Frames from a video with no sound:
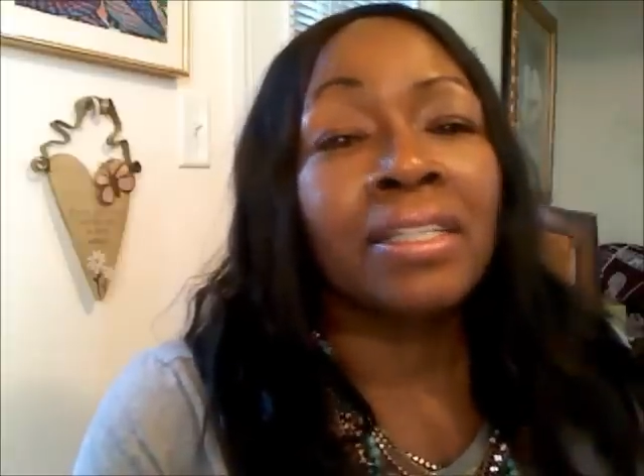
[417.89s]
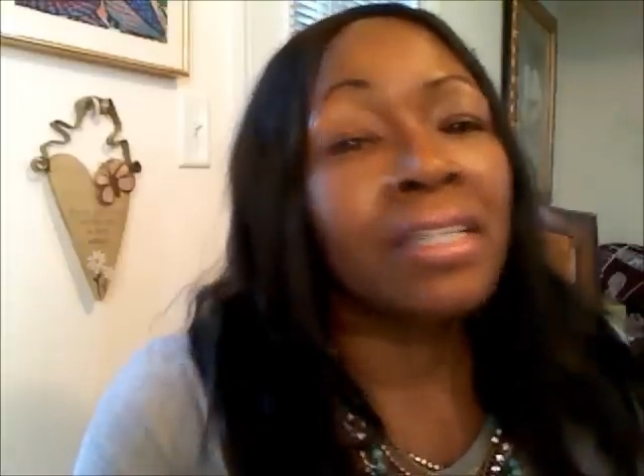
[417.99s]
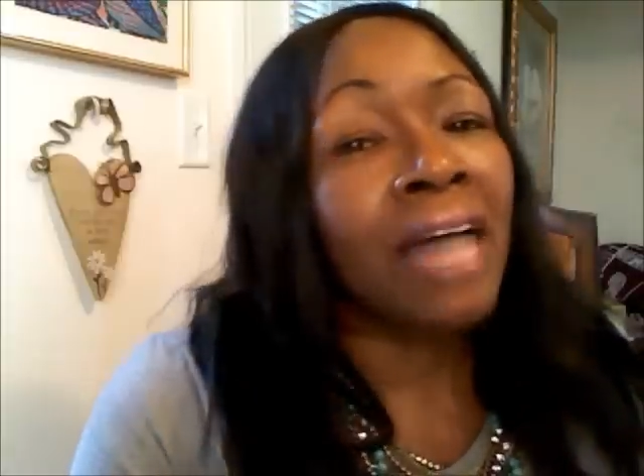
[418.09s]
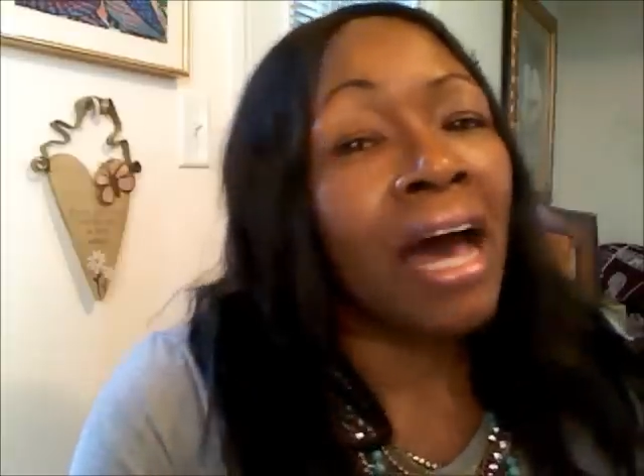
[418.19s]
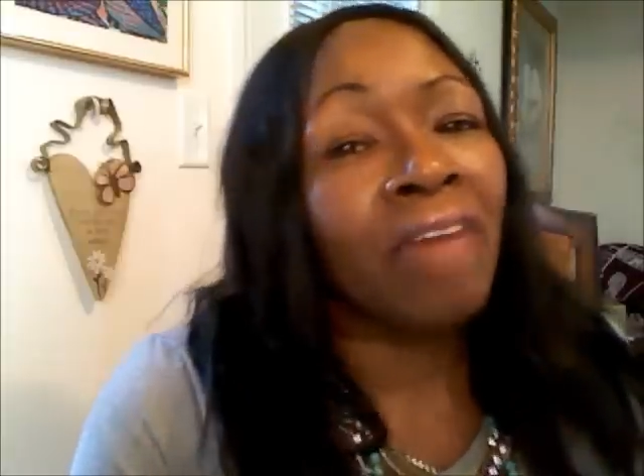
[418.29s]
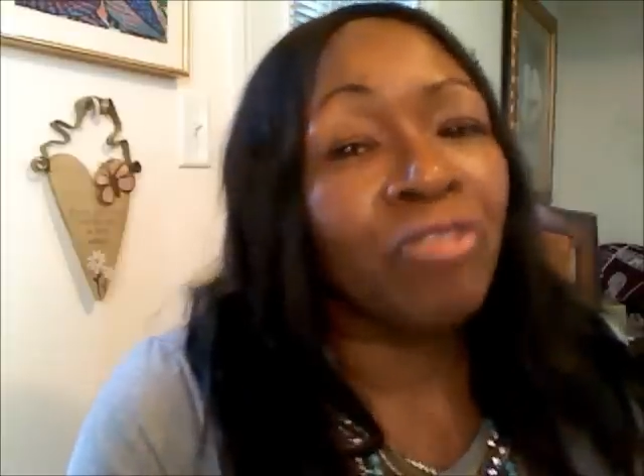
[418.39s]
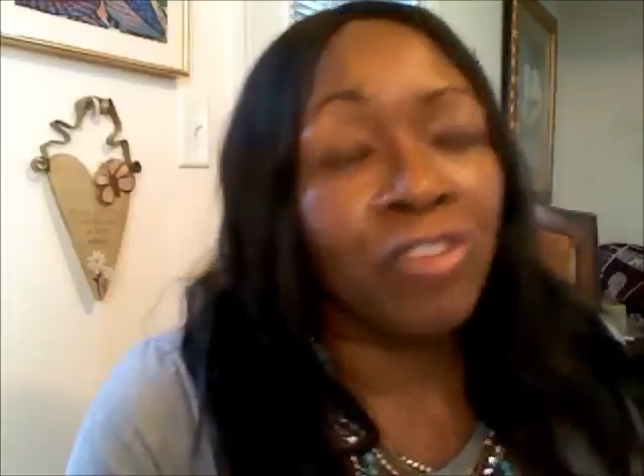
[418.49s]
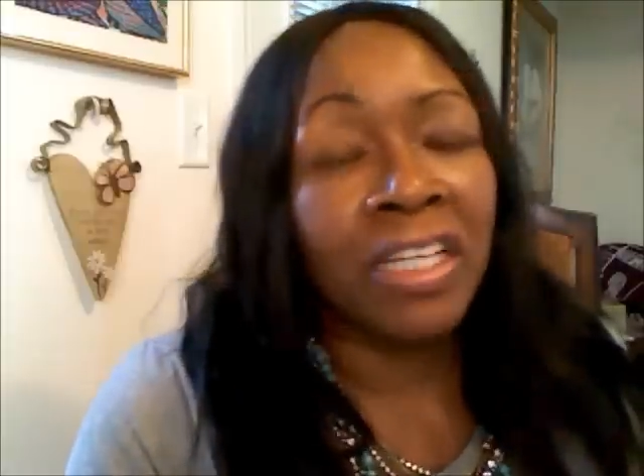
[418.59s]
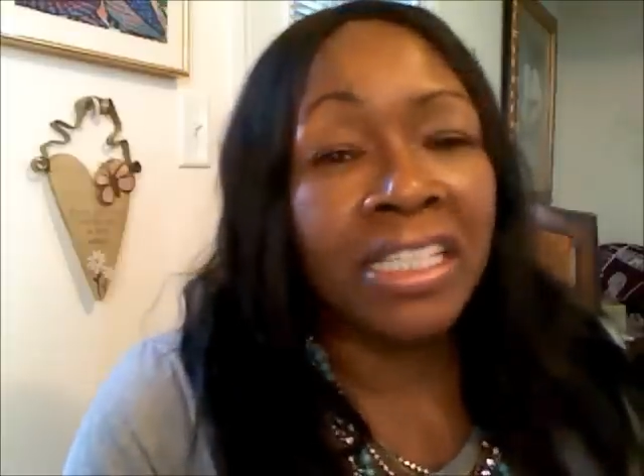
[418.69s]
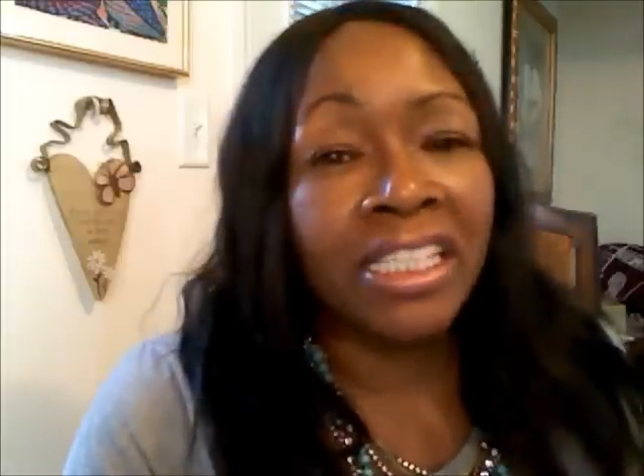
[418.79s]

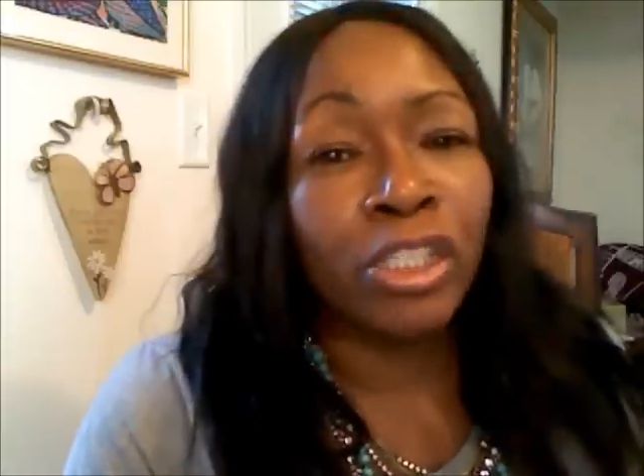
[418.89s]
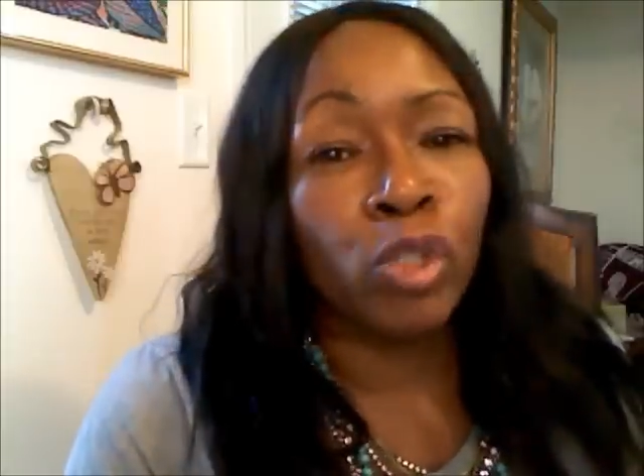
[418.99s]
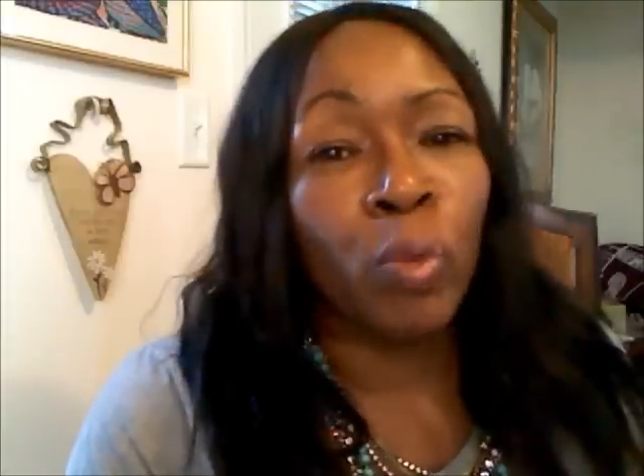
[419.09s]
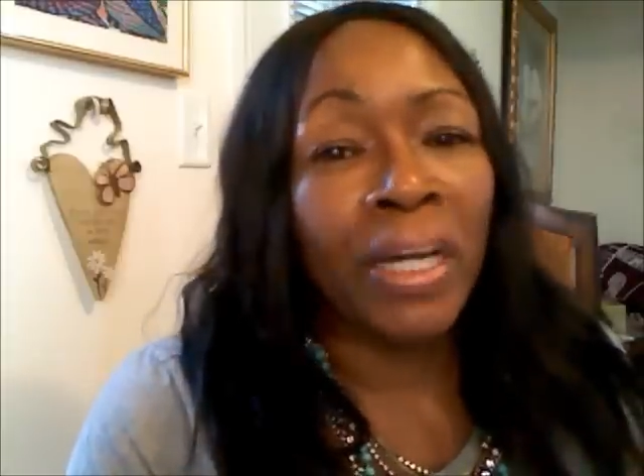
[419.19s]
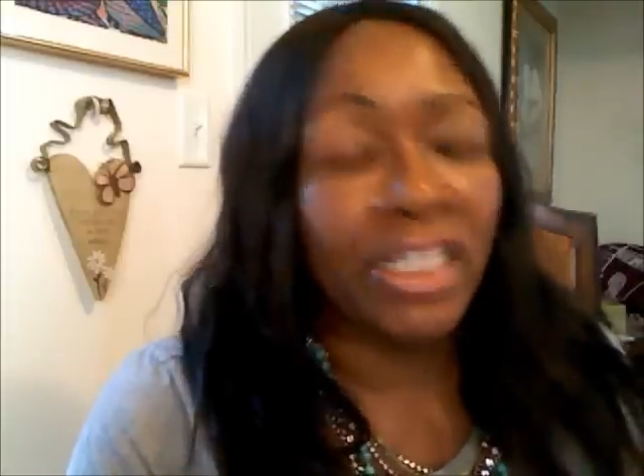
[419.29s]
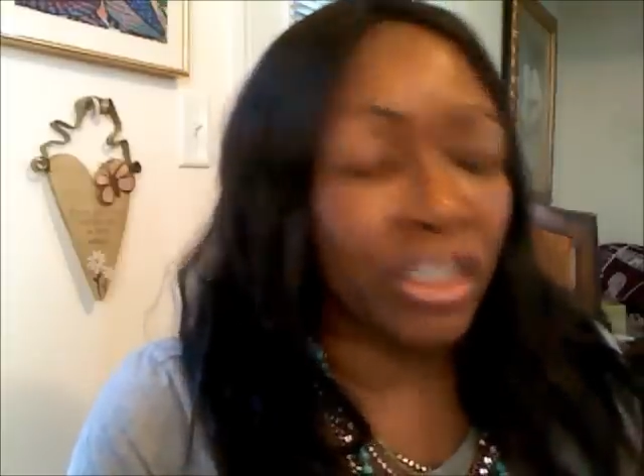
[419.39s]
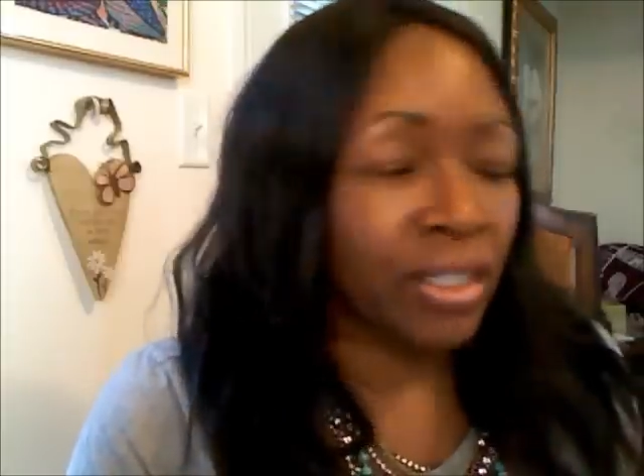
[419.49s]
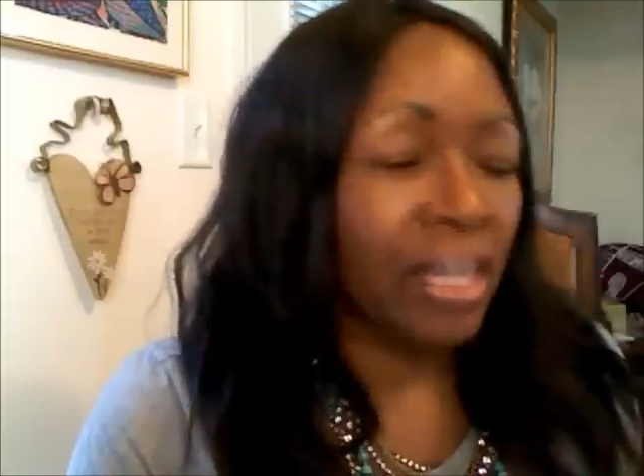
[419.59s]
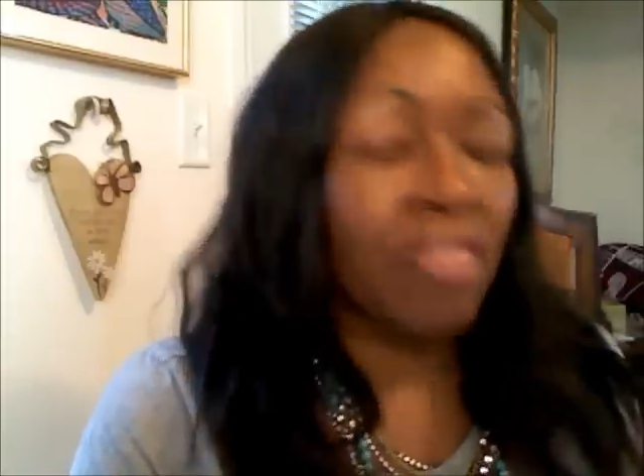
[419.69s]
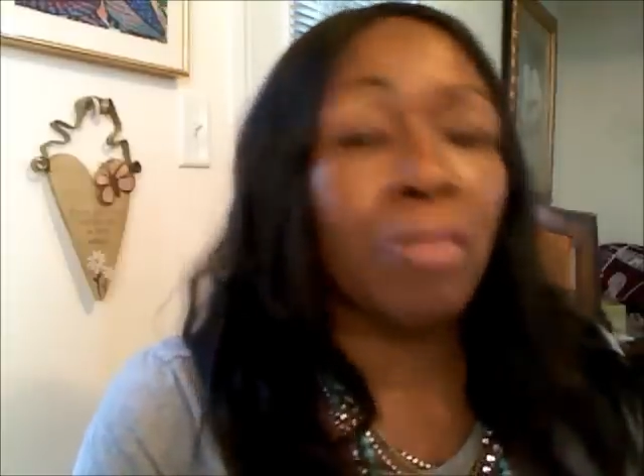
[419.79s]
conflict situation
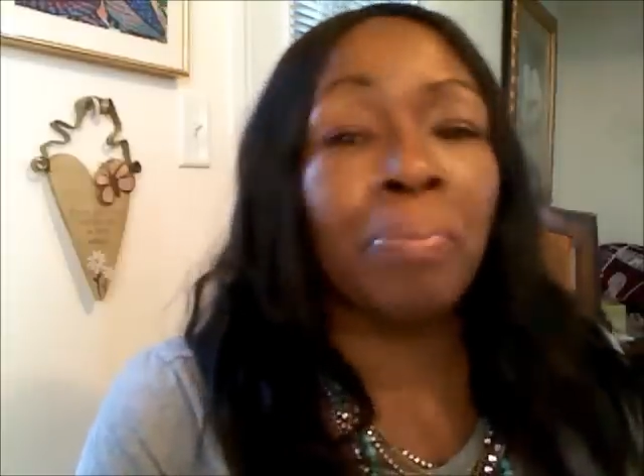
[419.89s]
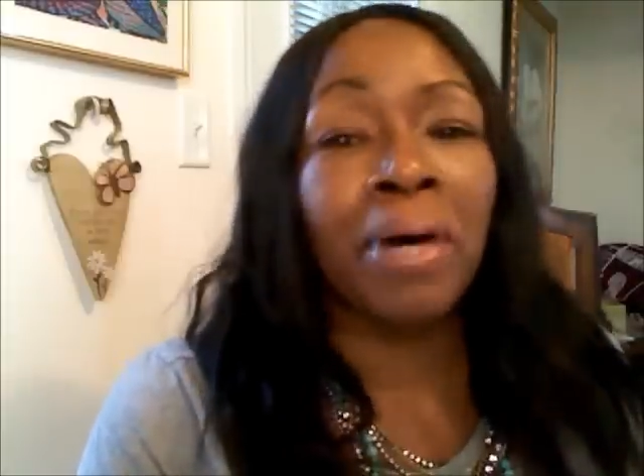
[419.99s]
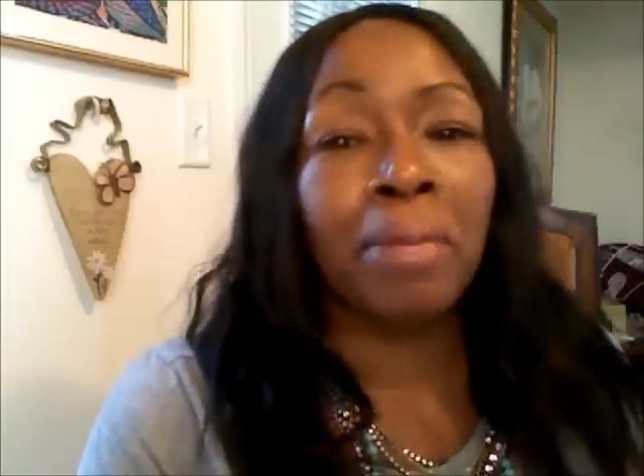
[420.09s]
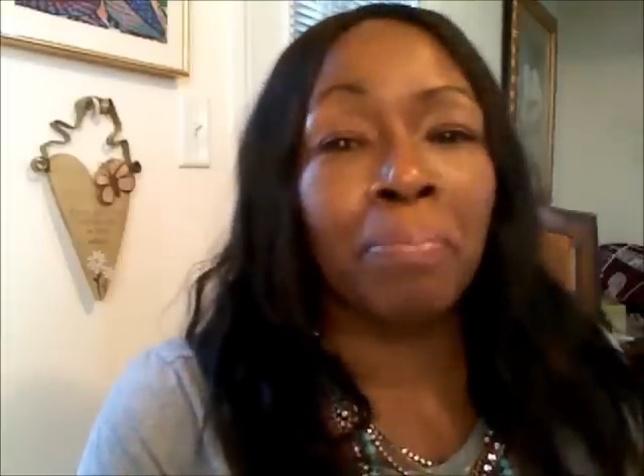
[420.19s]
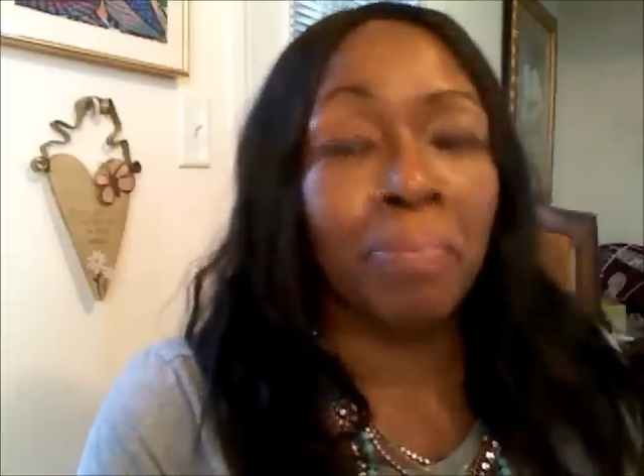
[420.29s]
in the but